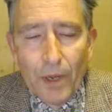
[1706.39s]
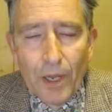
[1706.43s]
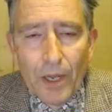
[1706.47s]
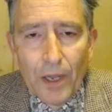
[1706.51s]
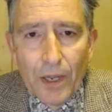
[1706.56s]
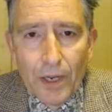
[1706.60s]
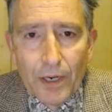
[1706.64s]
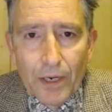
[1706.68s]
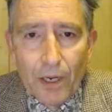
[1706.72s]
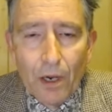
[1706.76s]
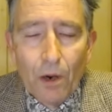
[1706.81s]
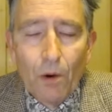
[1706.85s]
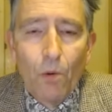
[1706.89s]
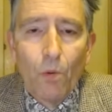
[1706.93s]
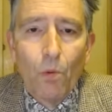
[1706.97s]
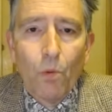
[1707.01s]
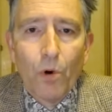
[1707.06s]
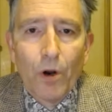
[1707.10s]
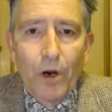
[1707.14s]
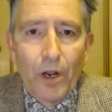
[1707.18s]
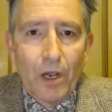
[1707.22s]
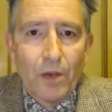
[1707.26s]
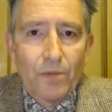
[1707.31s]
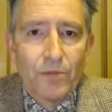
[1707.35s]
Now, what
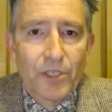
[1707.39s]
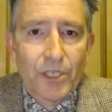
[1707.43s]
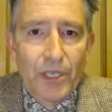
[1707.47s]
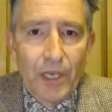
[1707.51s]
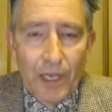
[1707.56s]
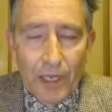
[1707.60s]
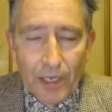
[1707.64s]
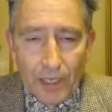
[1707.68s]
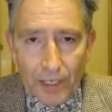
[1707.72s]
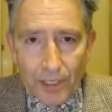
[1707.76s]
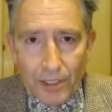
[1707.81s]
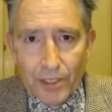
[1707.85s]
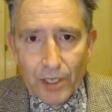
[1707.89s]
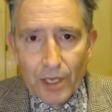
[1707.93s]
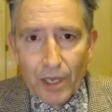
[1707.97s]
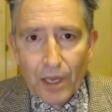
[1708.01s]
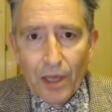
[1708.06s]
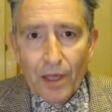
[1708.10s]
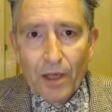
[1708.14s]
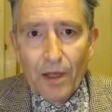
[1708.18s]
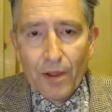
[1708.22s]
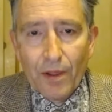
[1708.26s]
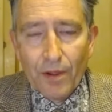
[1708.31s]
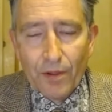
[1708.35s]
I'm saying is
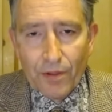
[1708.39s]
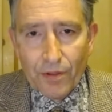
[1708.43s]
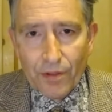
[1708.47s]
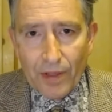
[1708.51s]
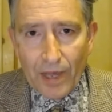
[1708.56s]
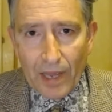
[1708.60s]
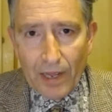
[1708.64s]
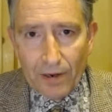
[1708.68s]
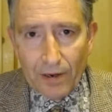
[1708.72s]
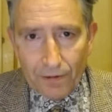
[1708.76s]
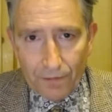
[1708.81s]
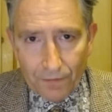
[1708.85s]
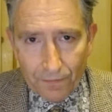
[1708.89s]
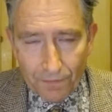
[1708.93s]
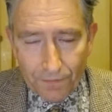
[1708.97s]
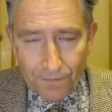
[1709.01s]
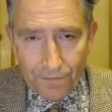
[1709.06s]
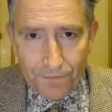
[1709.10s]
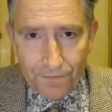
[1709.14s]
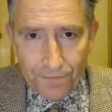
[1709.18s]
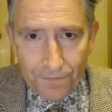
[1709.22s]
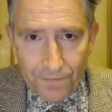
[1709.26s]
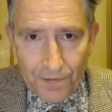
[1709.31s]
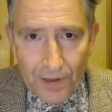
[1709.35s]
that
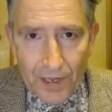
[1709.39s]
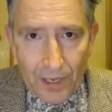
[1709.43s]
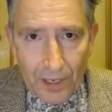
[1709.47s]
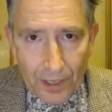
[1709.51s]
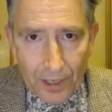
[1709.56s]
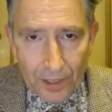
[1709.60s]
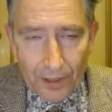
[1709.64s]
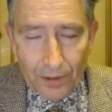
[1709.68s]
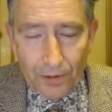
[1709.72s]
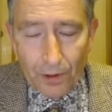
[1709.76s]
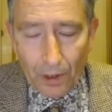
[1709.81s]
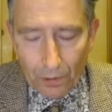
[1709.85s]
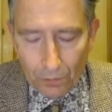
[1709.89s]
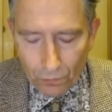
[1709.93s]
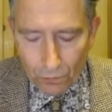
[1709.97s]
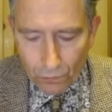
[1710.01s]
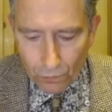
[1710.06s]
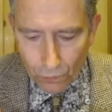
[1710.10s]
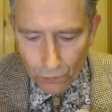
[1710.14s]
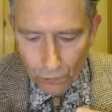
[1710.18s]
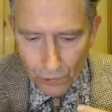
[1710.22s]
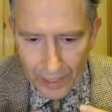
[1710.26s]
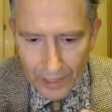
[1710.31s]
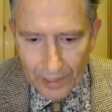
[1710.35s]
fear, that
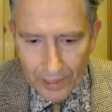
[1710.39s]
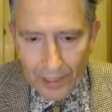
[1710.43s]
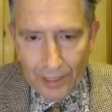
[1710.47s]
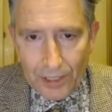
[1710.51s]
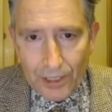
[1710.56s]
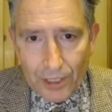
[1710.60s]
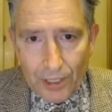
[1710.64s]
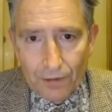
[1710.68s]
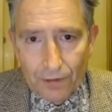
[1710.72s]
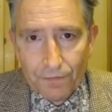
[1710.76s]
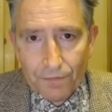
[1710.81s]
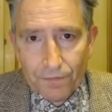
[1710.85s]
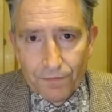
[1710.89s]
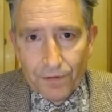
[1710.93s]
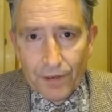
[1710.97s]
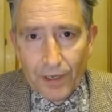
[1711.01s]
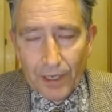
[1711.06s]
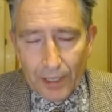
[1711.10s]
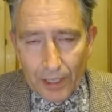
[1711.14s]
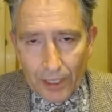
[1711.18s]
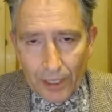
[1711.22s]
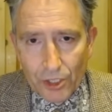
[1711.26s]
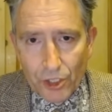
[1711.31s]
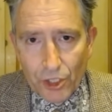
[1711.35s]
realistic fear,
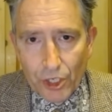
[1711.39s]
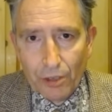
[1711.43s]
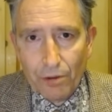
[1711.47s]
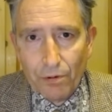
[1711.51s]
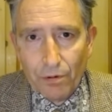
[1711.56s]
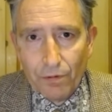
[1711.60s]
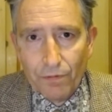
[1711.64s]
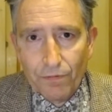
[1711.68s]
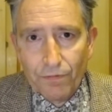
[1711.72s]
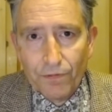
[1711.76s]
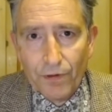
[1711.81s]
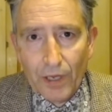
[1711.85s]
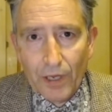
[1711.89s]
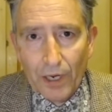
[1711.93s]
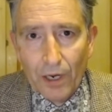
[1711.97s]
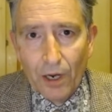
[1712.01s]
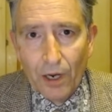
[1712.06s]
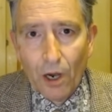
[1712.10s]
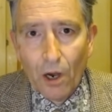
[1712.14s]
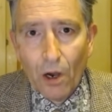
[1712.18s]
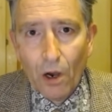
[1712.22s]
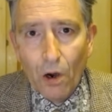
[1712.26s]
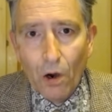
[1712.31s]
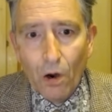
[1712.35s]
genuine fear
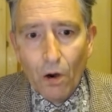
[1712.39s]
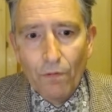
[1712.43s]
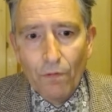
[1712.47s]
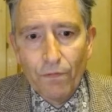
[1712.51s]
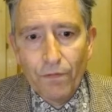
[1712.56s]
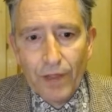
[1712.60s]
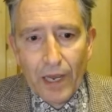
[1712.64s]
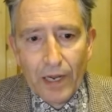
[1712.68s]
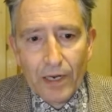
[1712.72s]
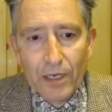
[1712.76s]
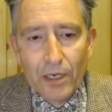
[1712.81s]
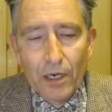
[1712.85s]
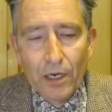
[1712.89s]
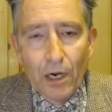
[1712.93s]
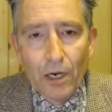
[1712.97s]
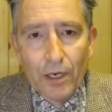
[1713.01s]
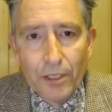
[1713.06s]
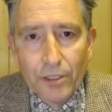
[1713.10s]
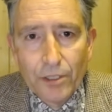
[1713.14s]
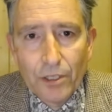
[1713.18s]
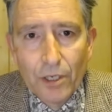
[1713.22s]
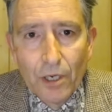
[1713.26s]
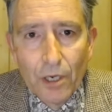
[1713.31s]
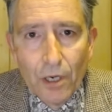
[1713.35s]
of that kind
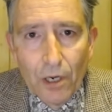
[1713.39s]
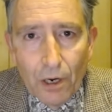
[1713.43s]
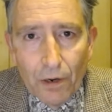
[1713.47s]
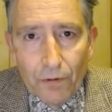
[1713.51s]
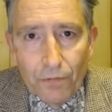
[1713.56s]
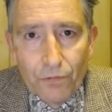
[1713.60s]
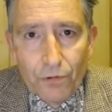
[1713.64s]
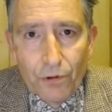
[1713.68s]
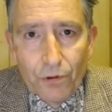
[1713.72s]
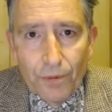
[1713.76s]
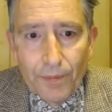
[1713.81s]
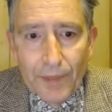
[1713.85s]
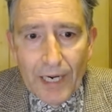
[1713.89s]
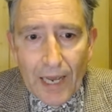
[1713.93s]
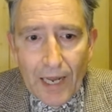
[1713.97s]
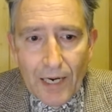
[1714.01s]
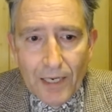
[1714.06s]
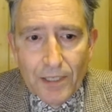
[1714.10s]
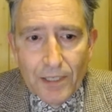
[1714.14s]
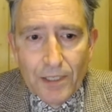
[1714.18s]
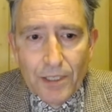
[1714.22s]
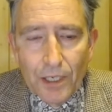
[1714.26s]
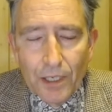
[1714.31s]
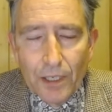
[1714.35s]
of
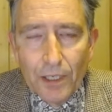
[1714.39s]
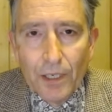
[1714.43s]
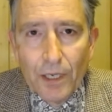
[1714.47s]
criminality,